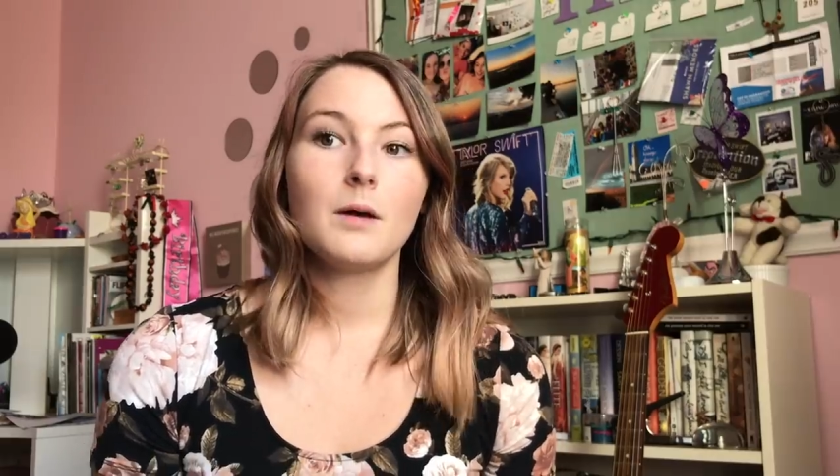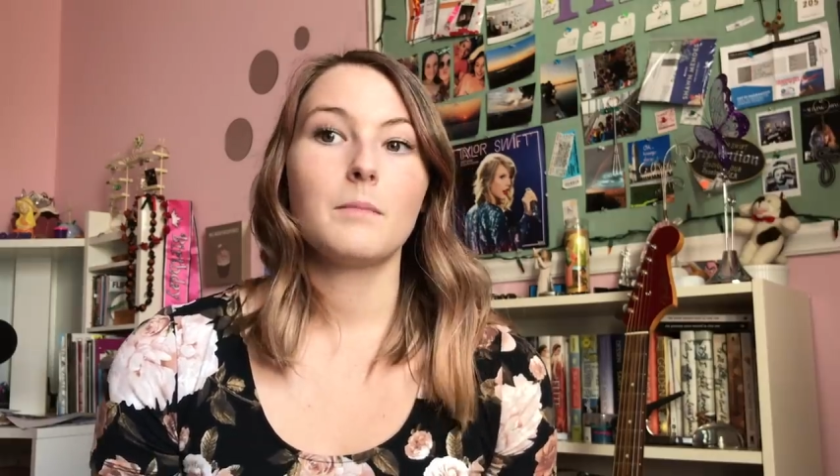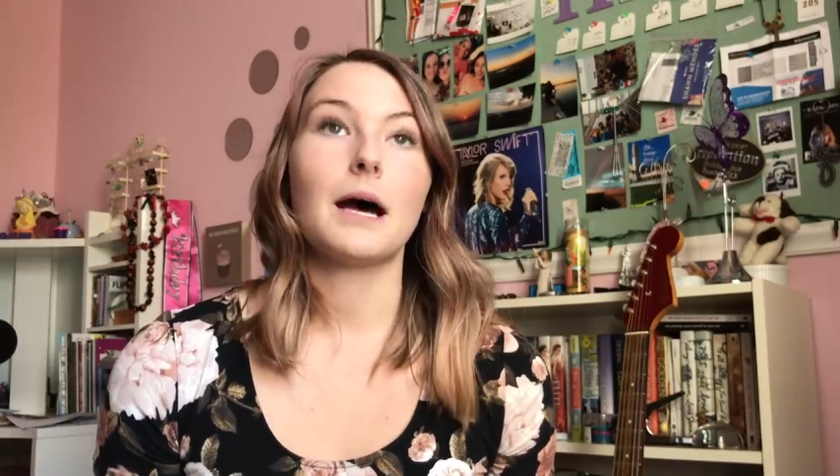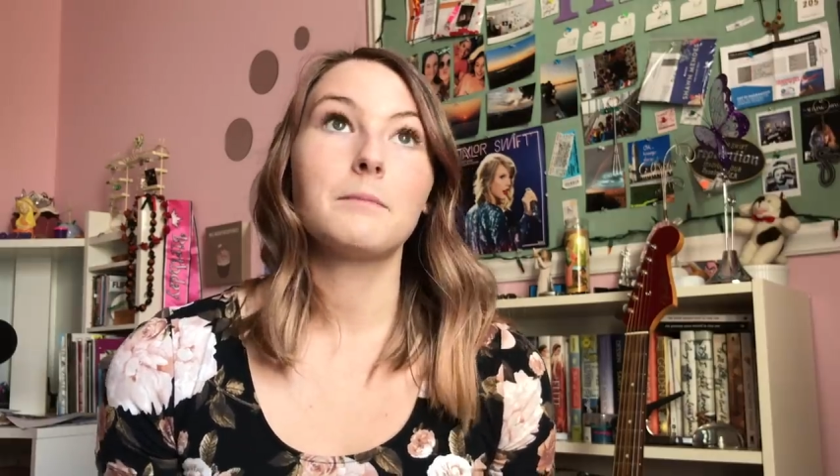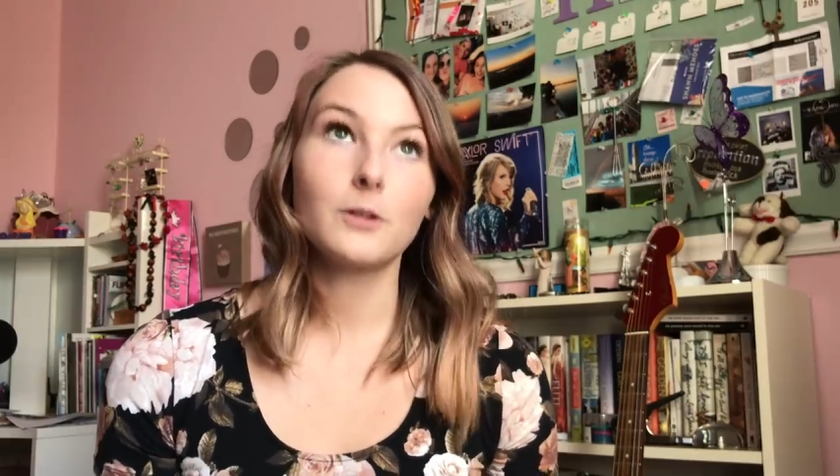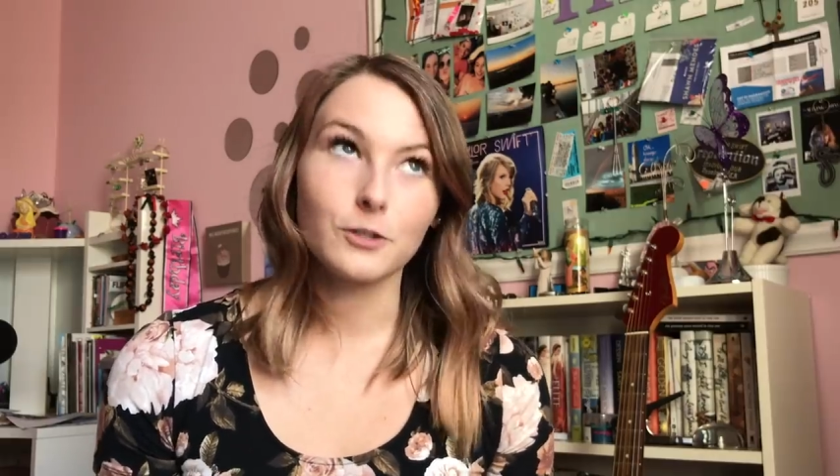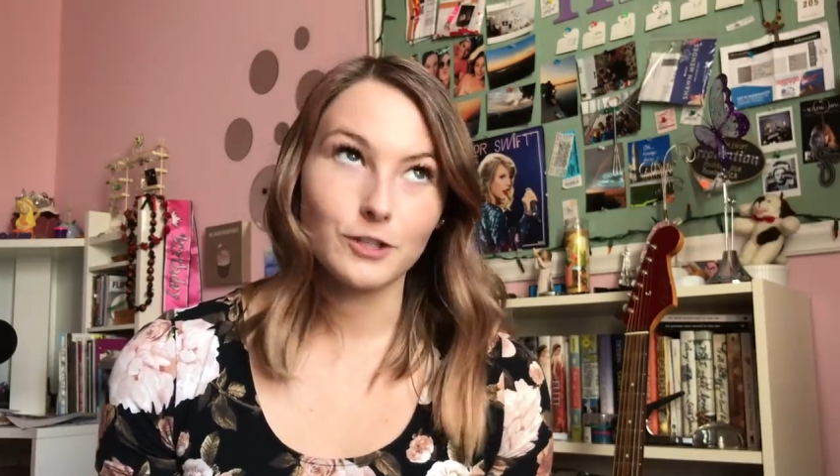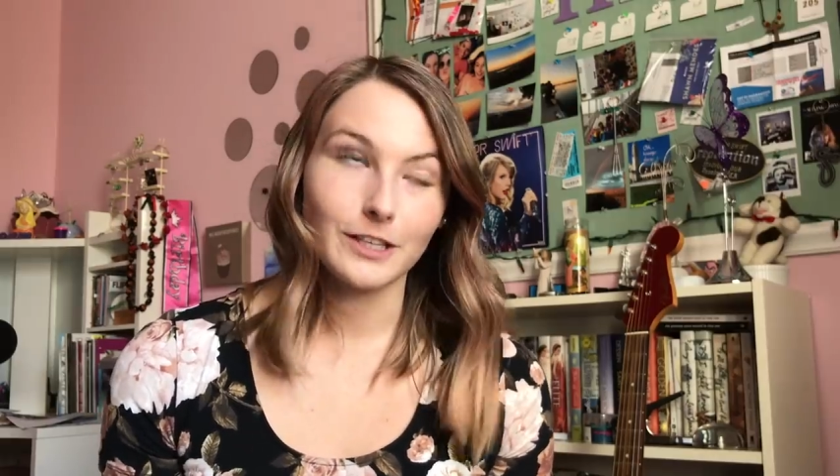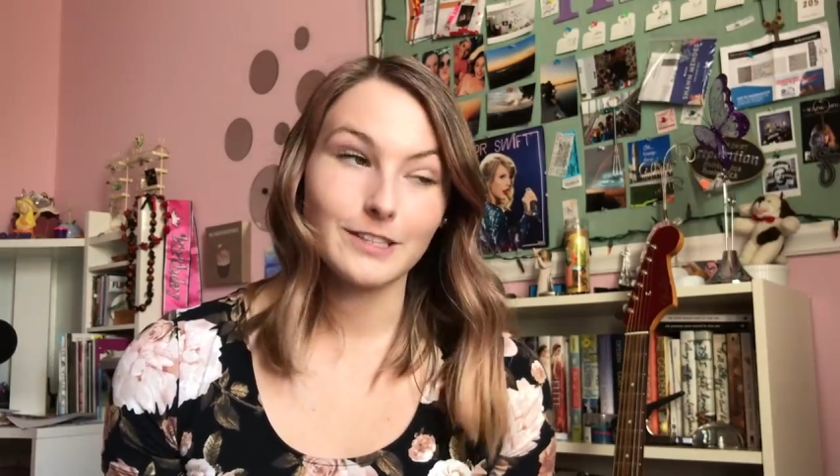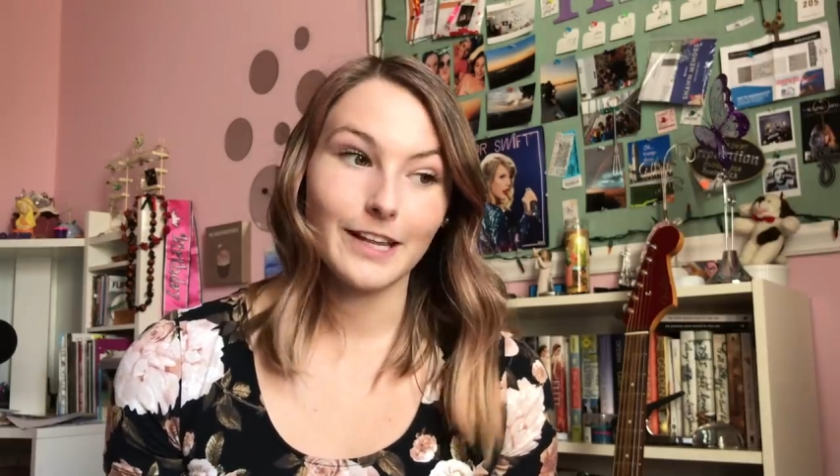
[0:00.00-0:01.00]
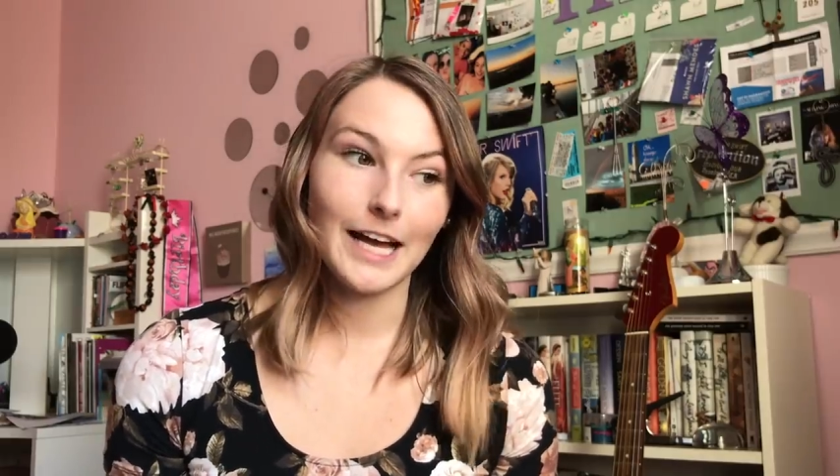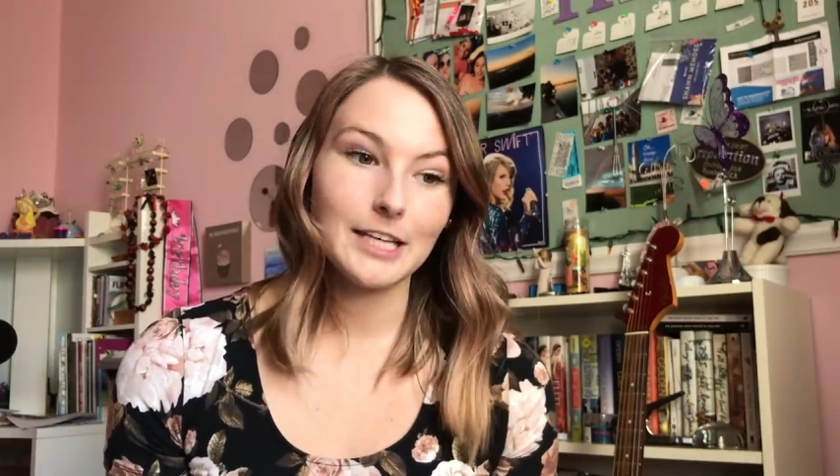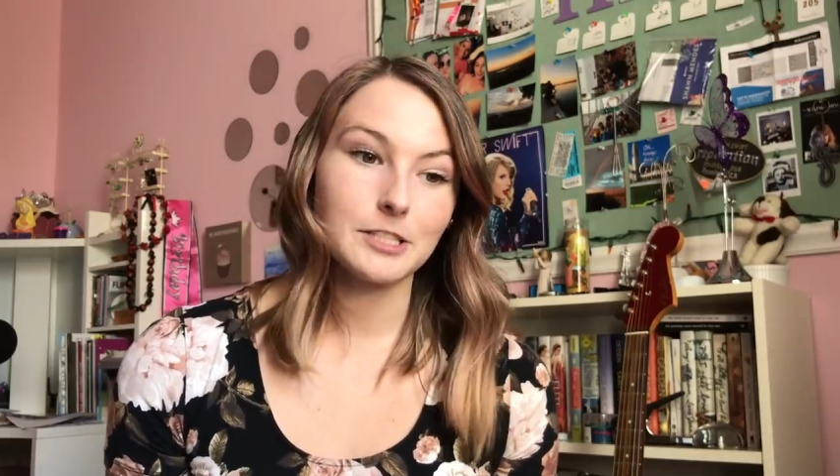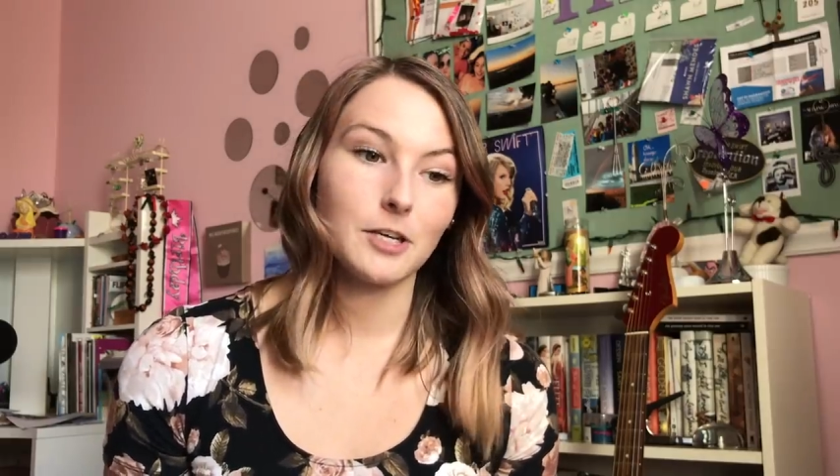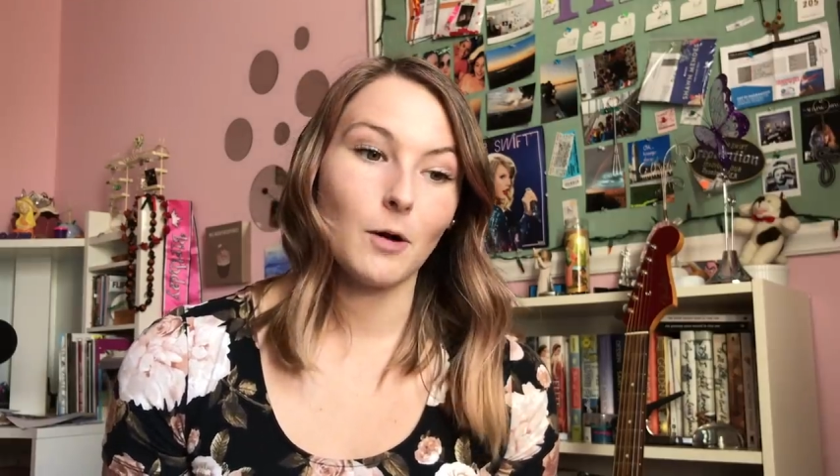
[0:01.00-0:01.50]
but I'm allergic to
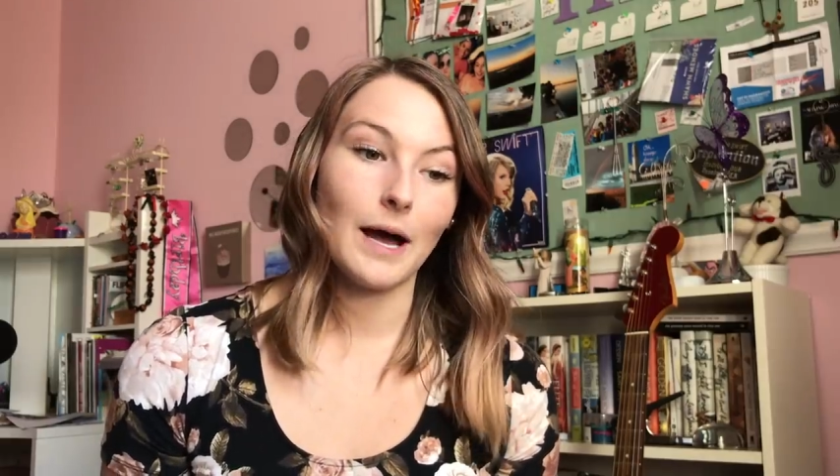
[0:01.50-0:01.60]
that, so